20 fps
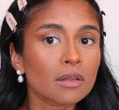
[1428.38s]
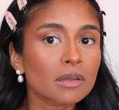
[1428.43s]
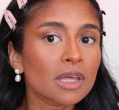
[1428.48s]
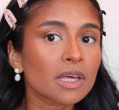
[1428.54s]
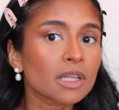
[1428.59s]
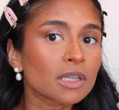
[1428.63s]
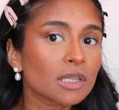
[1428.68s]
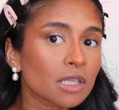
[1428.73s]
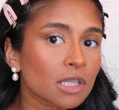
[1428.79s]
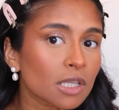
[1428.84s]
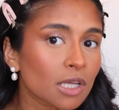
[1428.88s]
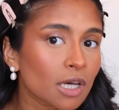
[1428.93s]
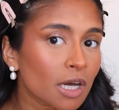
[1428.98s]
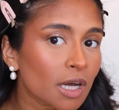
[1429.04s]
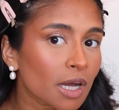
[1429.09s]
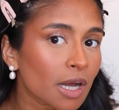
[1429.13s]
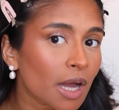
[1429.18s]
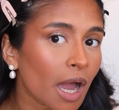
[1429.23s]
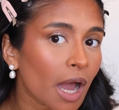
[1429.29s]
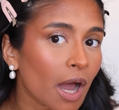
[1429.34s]
Like,
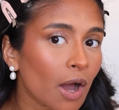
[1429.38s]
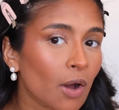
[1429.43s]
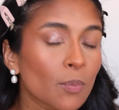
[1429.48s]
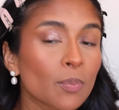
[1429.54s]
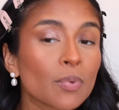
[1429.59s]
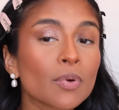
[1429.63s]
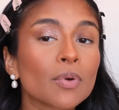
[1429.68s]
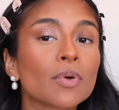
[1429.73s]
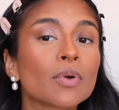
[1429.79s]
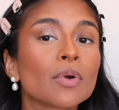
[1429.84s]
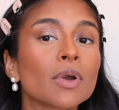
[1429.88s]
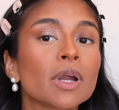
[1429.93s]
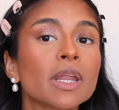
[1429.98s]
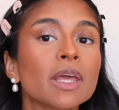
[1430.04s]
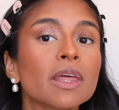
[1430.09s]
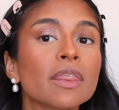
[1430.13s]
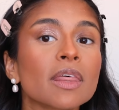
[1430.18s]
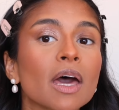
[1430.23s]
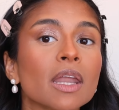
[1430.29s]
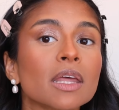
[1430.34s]
look how
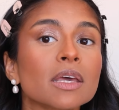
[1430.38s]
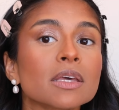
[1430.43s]
pretty that